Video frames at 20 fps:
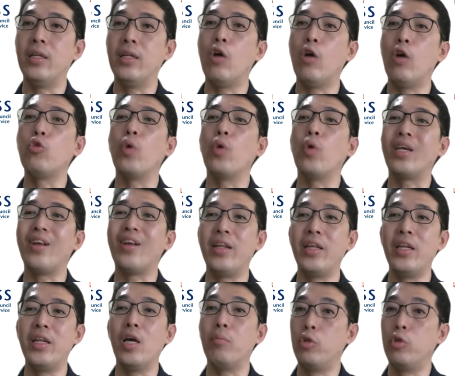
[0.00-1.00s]
How do I
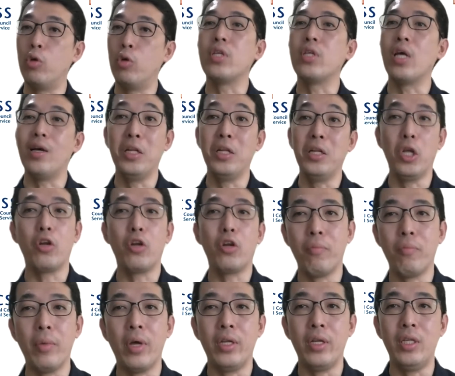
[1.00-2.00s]
clean up? Those are a lot of
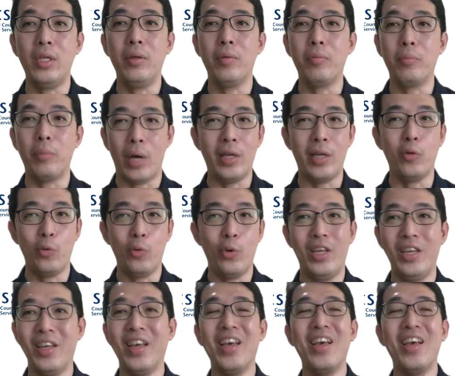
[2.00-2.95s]
money, by the way.